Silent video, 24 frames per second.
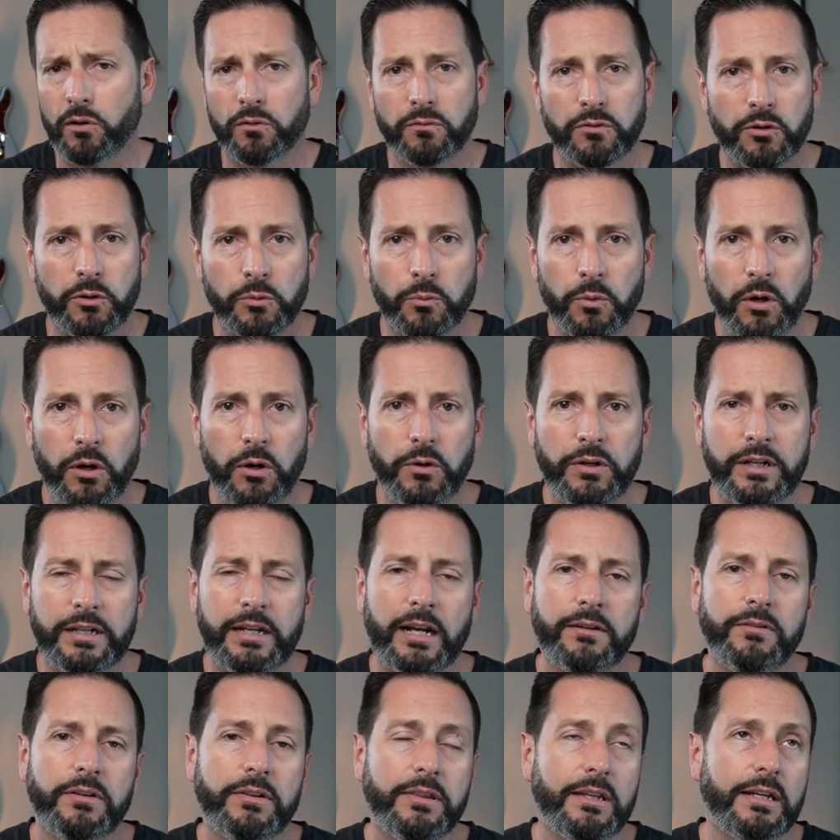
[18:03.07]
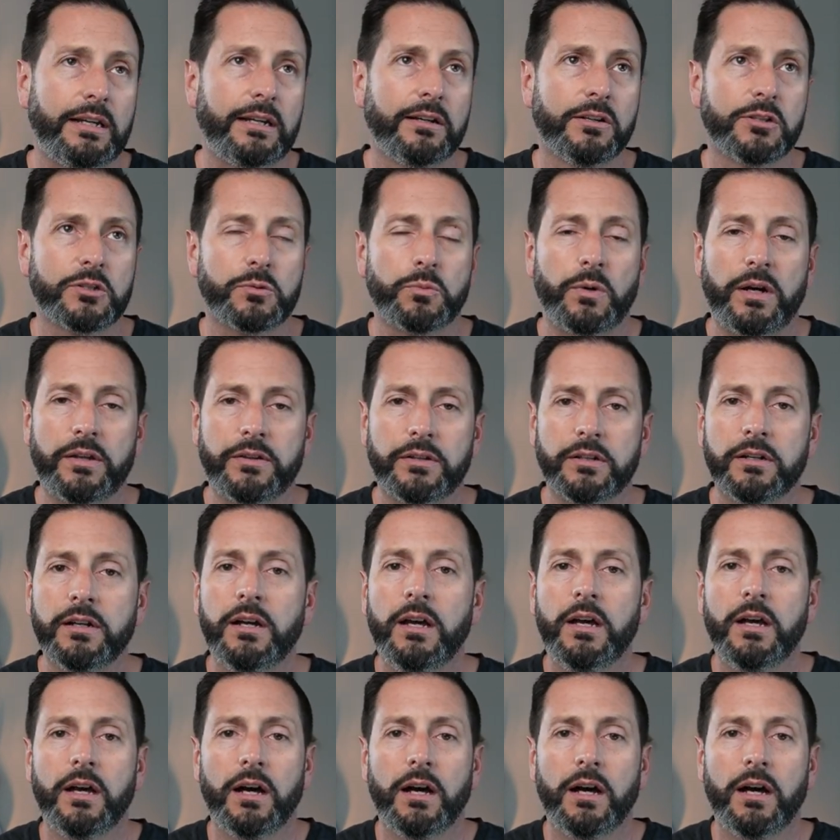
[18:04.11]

over the road and everything else weather